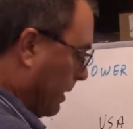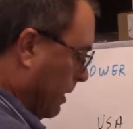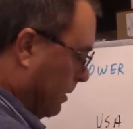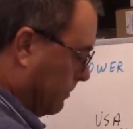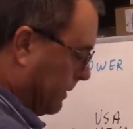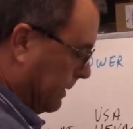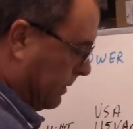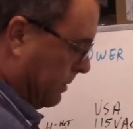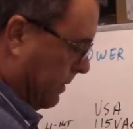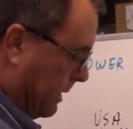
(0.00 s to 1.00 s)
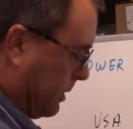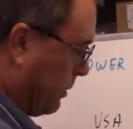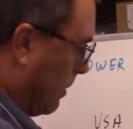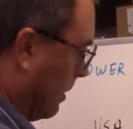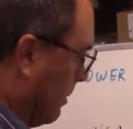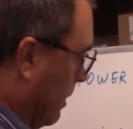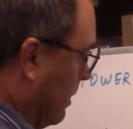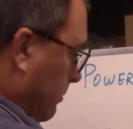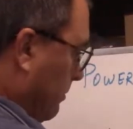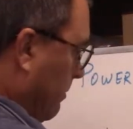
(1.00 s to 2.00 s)
ohms, that's a direct short.
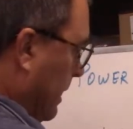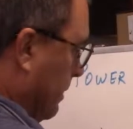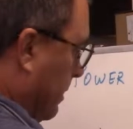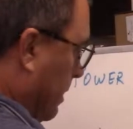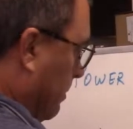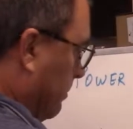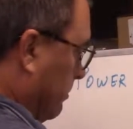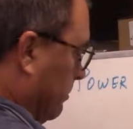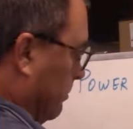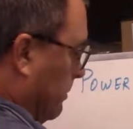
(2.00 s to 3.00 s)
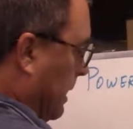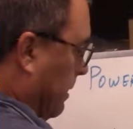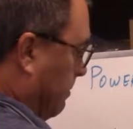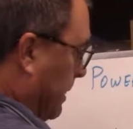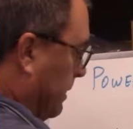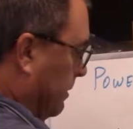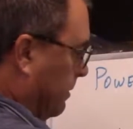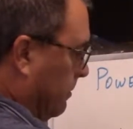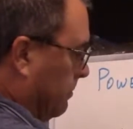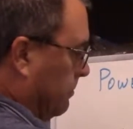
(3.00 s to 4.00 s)
So on the plus,
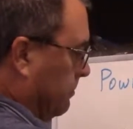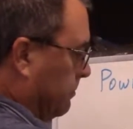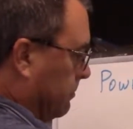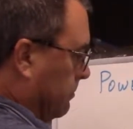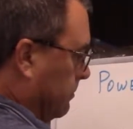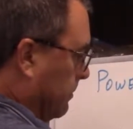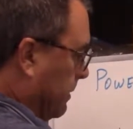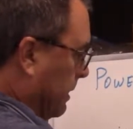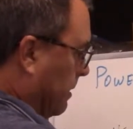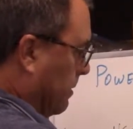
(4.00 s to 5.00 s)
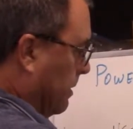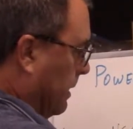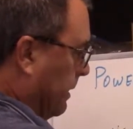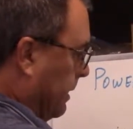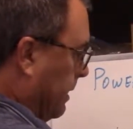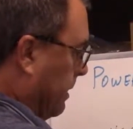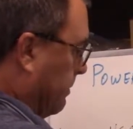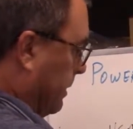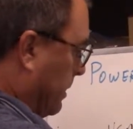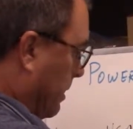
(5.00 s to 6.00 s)
or on the
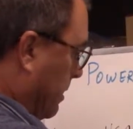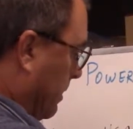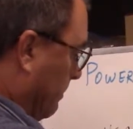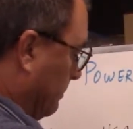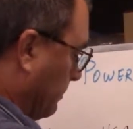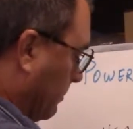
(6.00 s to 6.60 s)
return